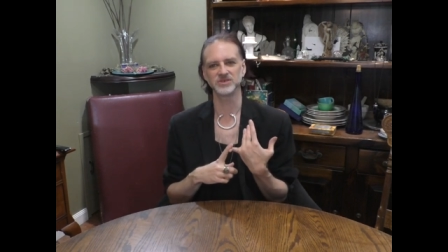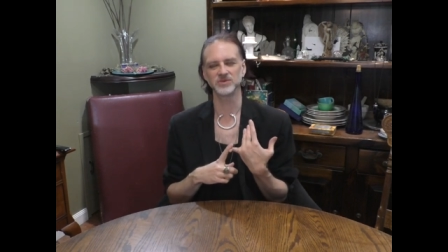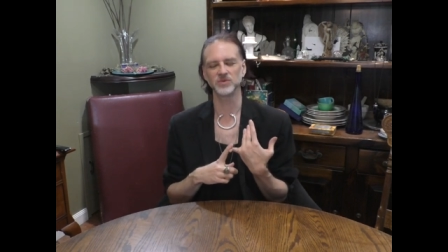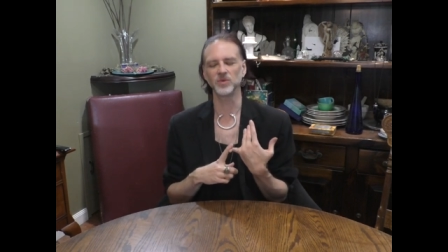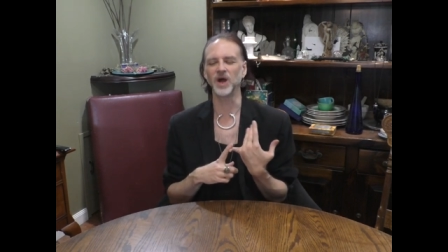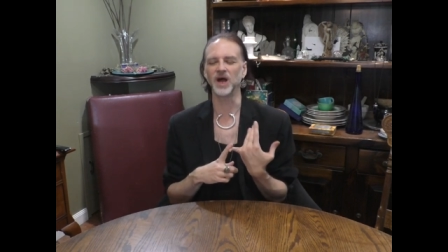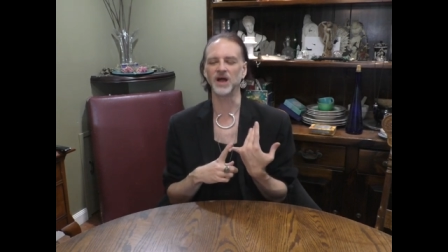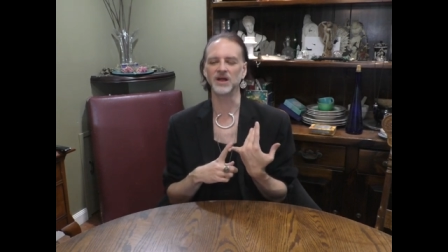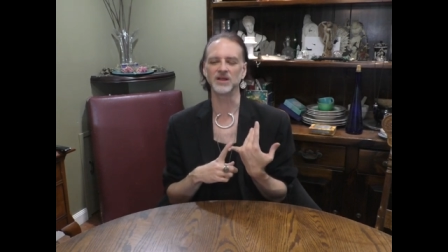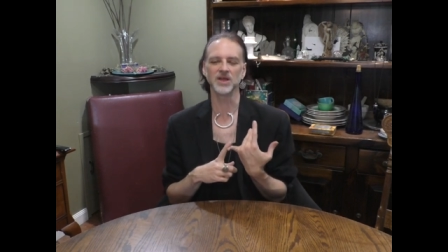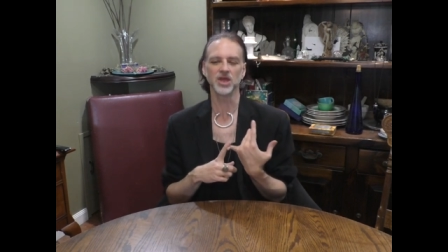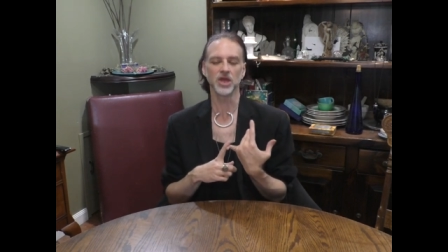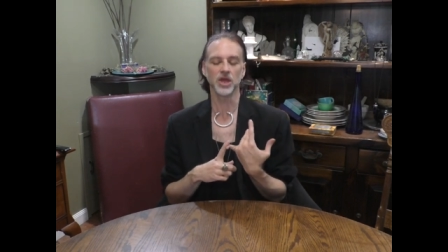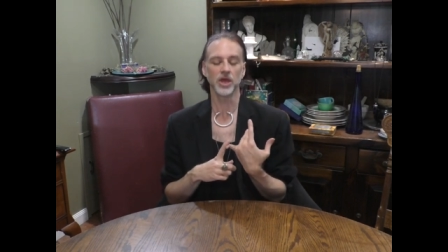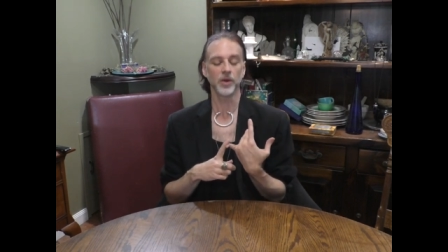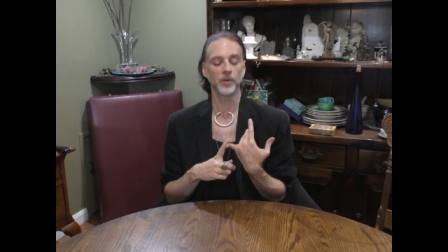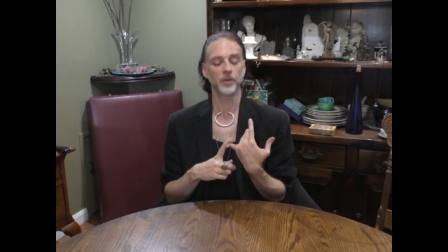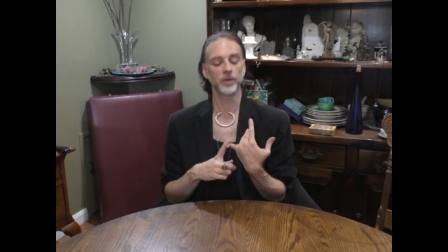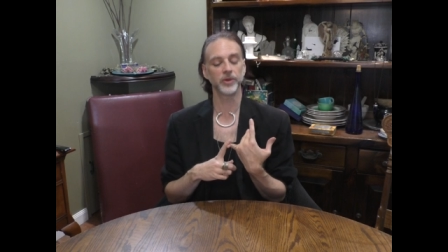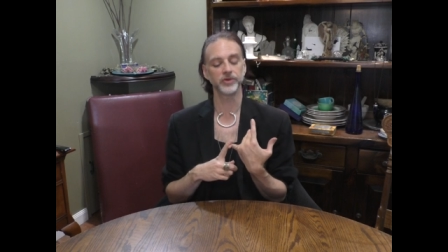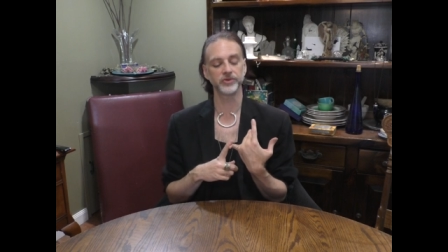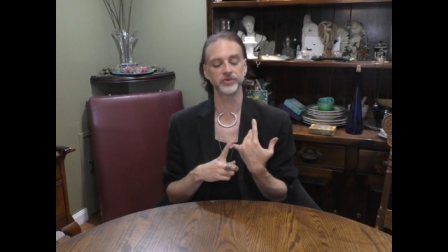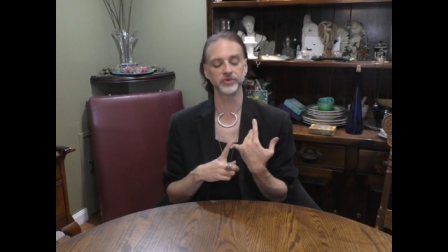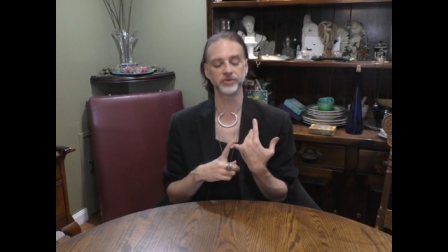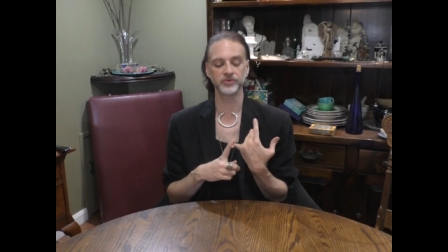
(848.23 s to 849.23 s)
Well,
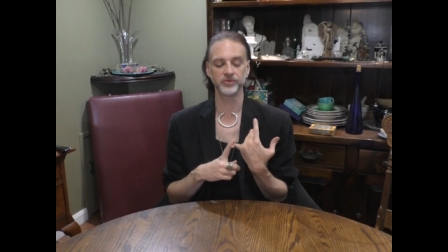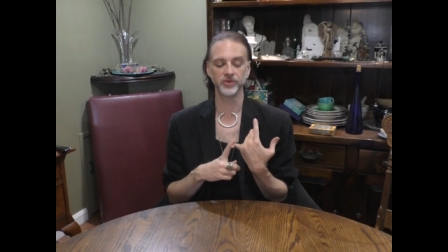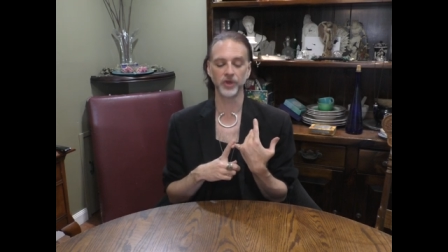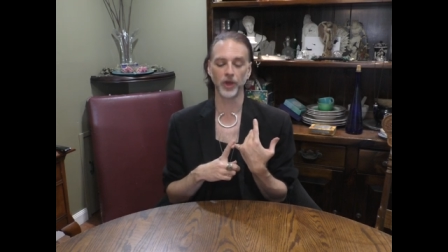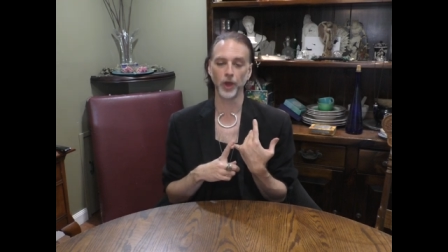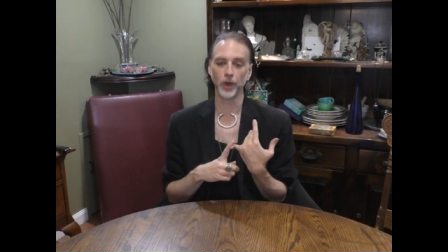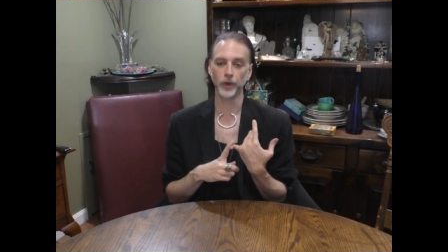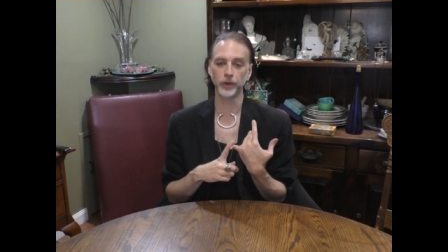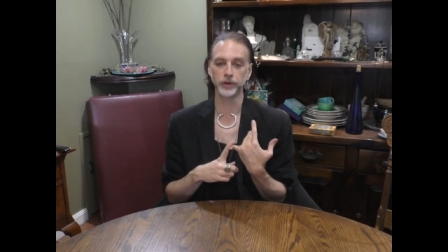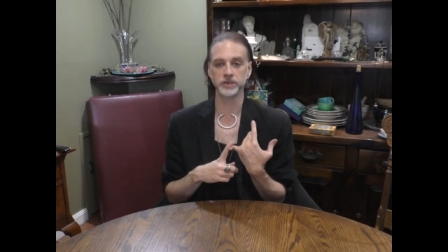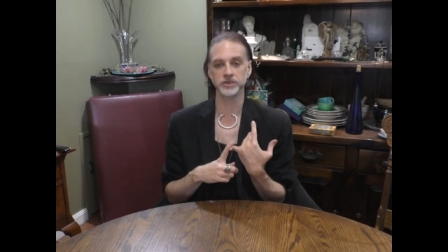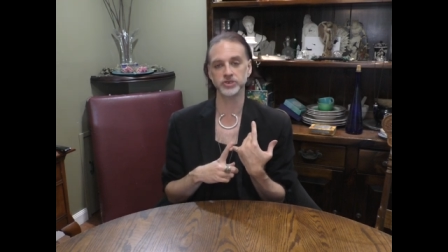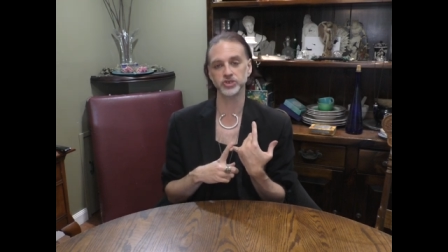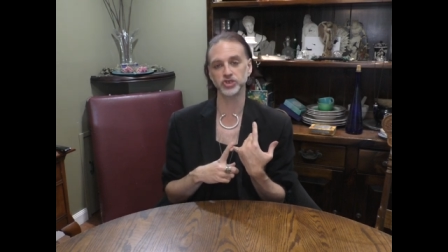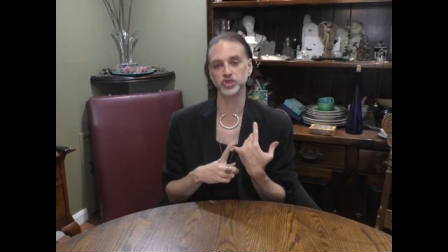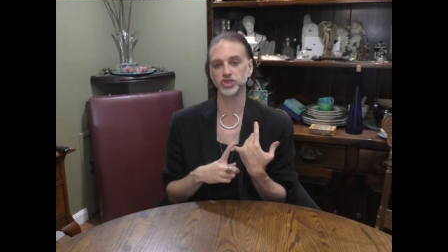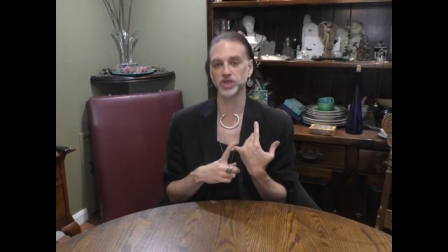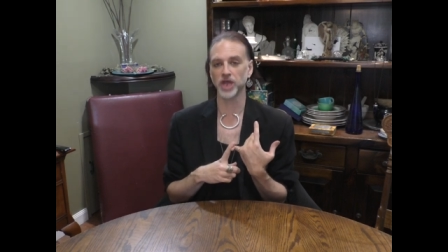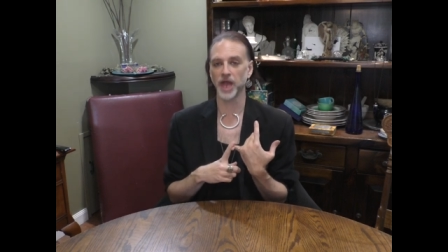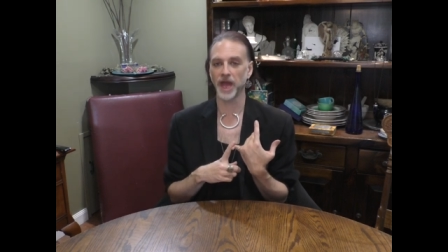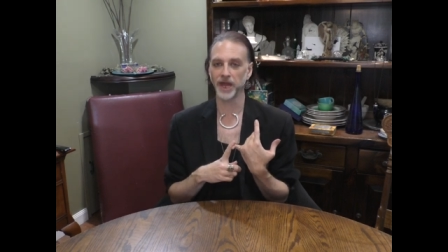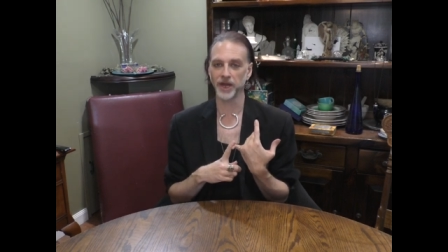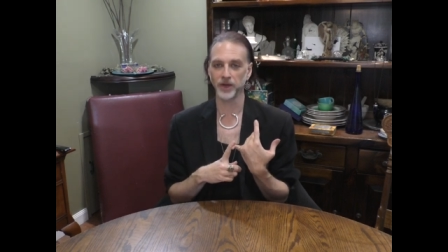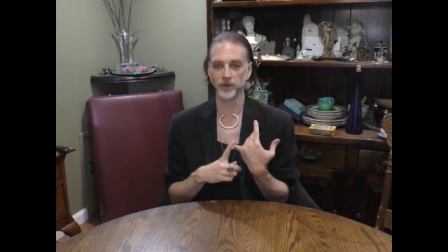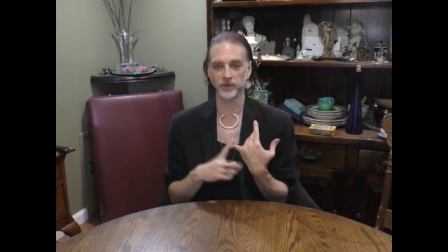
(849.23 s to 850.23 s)
well, you know your
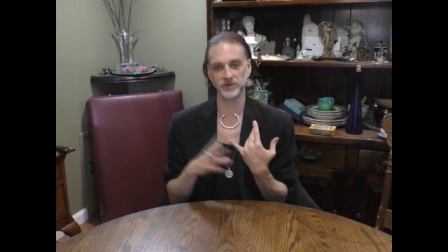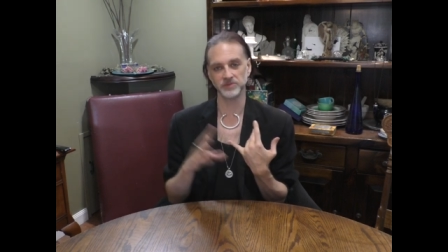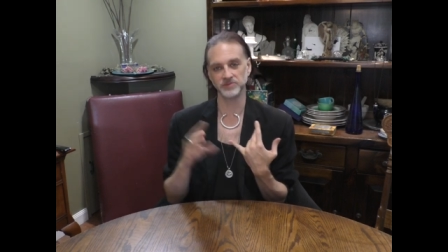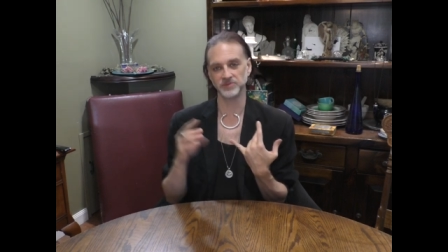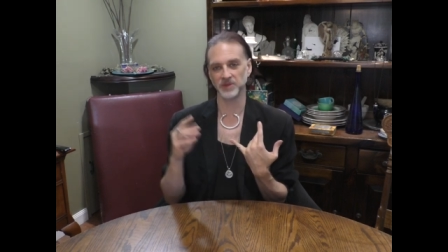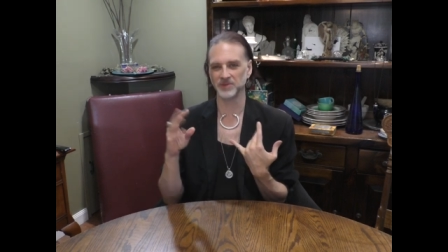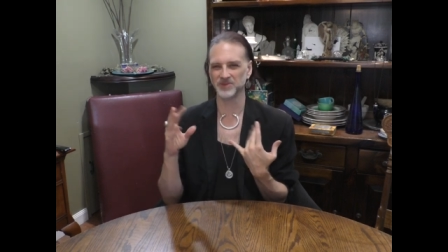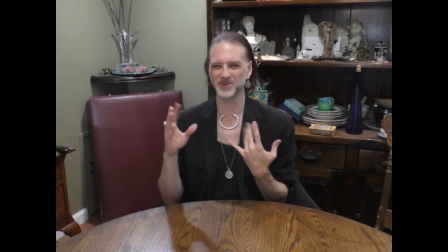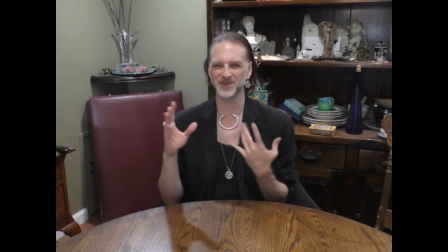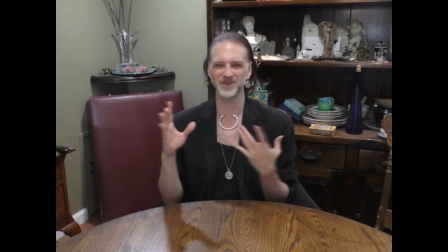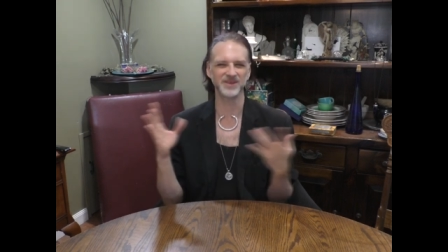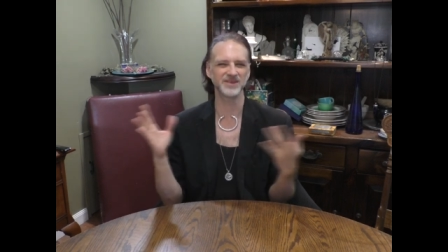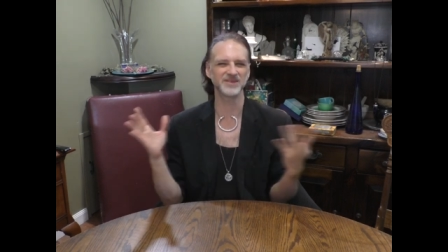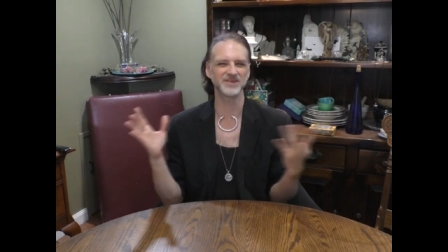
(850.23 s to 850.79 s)
shadow with but